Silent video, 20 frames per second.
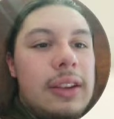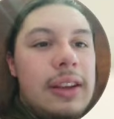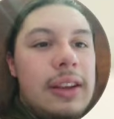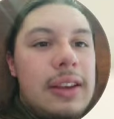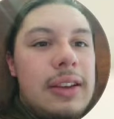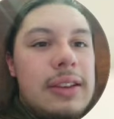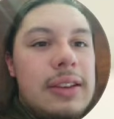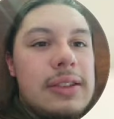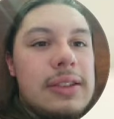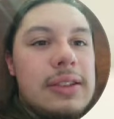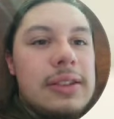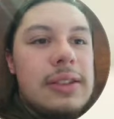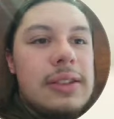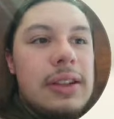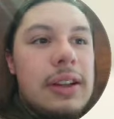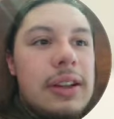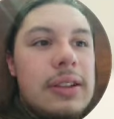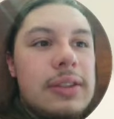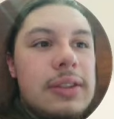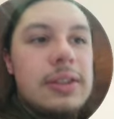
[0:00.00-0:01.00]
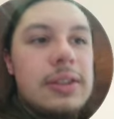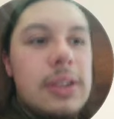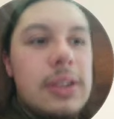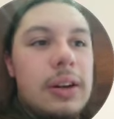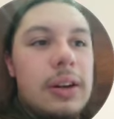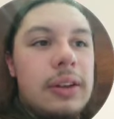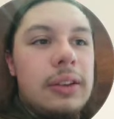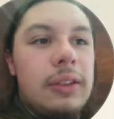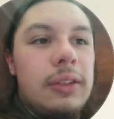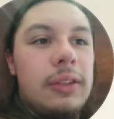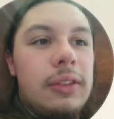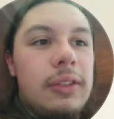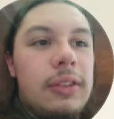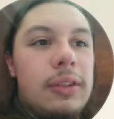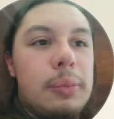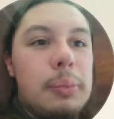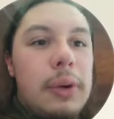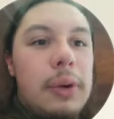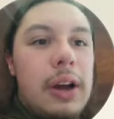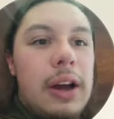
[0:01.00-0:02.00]
these certain
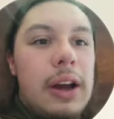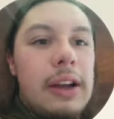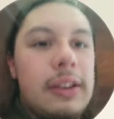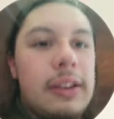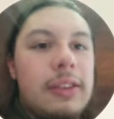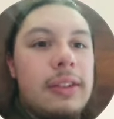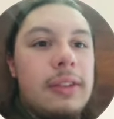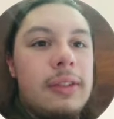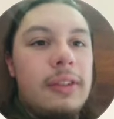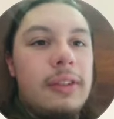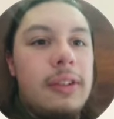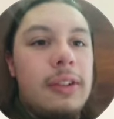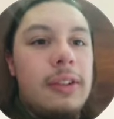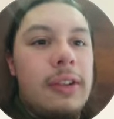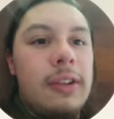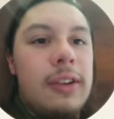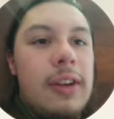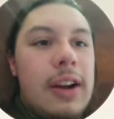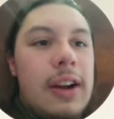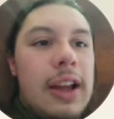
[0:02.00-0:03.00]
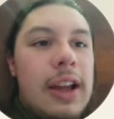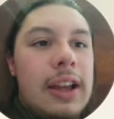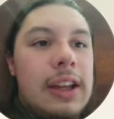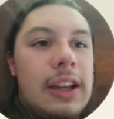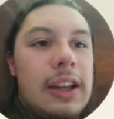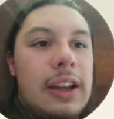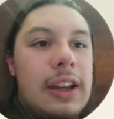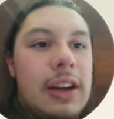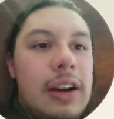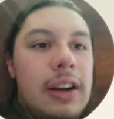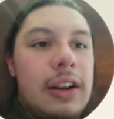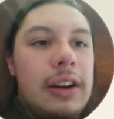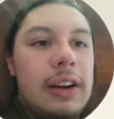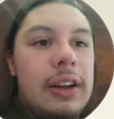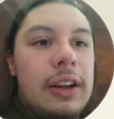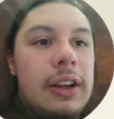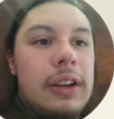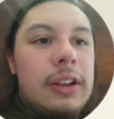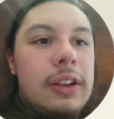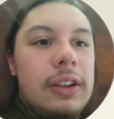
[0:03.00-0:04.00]
spots right here,
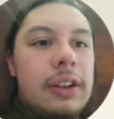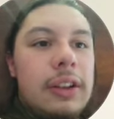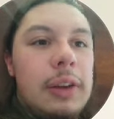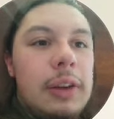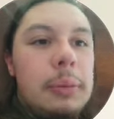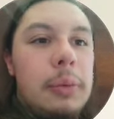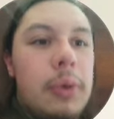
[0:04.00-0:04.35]
they're